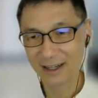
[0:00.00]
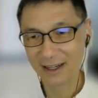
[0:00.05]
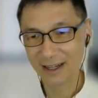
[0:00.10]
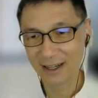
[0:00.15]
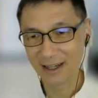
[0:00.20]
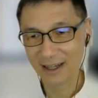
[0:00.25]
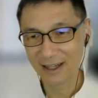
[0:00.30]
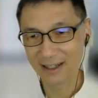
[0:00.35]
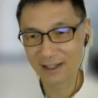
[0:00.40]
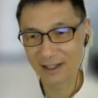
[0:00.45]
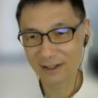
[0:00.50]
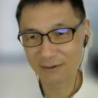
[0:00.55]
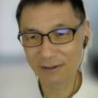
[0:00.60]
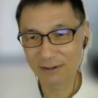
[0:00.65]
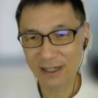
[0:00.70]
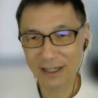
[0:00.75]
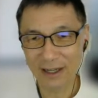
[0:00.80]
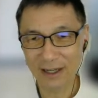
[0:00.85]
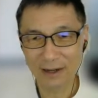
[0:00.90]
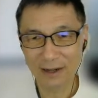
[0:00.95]
It is
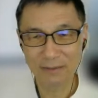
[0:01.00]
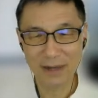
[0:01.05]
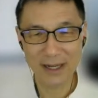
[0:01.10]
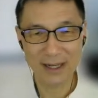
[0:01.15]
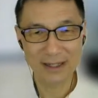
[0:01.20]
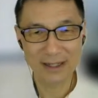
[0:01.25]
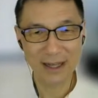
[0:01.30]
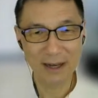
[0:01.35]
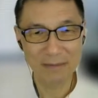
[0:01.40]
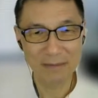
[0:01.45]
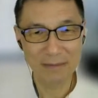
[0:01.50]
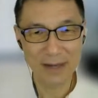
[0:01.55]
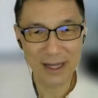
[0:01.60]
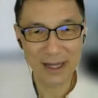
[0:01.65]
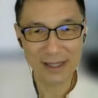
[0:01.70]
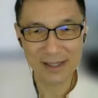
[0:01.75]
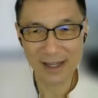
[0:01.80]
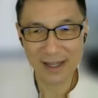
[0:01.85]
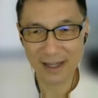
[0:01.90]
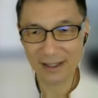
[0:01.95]
really
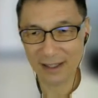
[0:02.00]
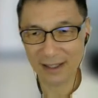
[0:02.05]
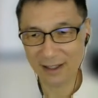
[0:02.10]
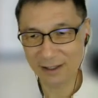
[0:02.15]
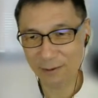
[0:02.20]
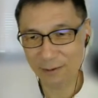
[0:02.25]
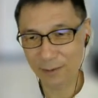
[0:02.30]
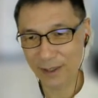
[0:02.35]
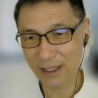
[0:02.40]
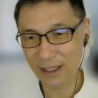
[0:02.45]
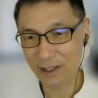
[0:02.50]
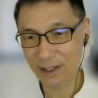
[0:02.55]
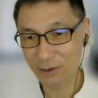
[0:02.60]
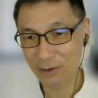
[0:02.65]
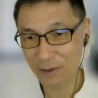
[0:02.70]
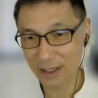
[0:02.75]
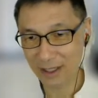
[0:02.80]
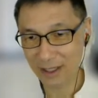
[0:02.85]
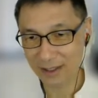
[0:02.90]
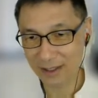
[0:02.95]
amazing that the
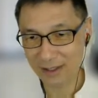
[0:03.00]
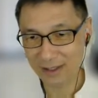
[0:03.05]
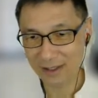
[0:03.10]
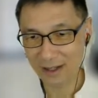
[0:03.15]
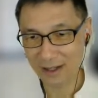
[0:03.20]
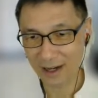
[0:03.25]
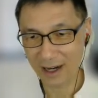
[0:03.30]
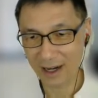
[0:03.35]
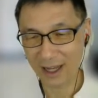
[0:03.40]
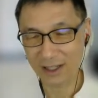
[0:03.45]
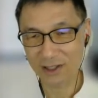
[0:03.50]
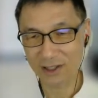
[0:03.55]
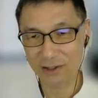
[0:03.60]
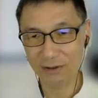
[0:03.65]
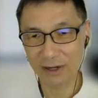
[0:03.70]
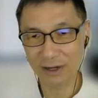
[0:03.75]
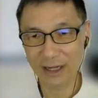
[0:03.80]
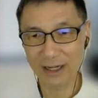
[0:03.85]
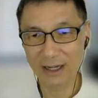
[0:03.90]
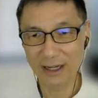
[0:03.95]
unions
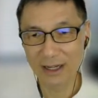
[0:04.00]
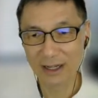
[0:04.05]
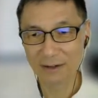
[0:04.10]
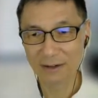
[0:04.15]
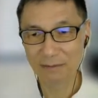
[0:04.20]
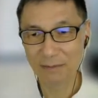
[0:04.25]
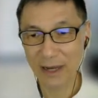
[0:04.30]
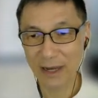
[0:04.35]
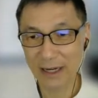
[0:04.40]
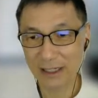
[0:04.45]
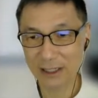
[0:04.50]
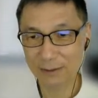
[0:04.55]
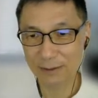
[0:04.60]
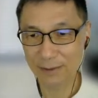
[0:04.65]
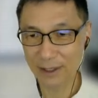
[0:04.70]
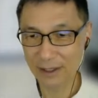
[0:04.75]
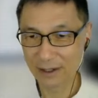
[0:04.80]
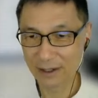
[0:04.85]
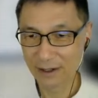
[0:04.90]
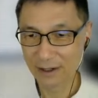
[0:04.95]
lecturing
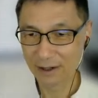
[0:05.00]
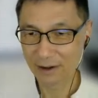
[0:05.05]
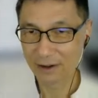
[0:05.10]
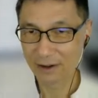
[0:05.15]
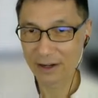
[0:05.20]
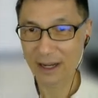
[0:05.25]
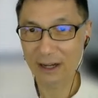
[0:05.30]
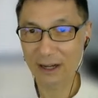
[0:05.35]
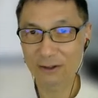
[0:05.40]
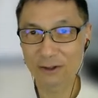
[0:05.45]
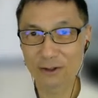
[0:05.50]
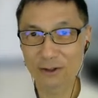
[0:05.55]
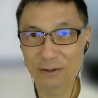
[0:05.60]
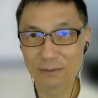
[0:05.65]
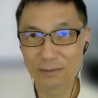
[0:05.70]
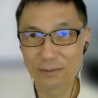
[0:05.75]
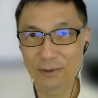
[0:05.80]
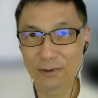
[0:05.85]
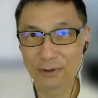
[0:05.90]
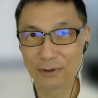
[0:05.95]
management on how to
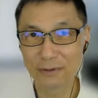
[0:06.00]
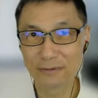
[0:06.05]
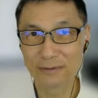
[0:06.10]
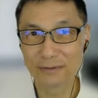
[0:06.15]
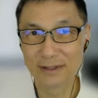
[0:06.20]
improve.